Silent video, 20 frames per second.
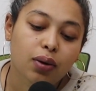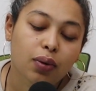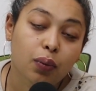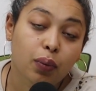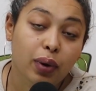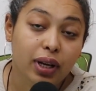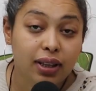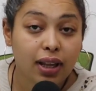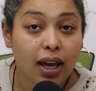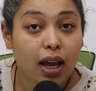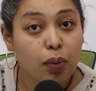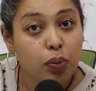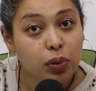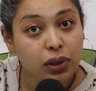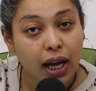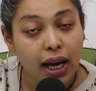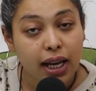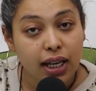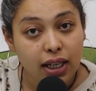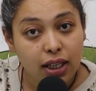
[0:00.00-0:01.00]
when they
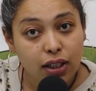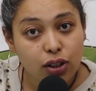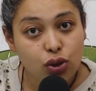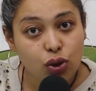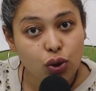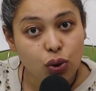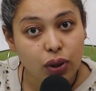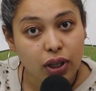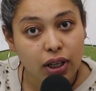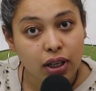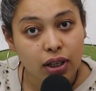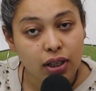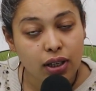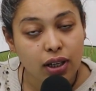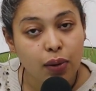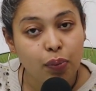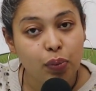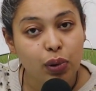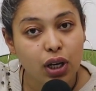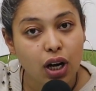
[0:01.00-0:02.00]
apply heat to it,
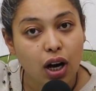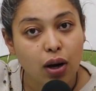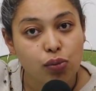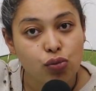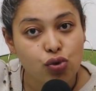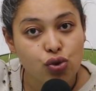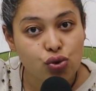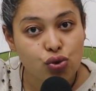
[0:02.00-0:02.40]
it becomes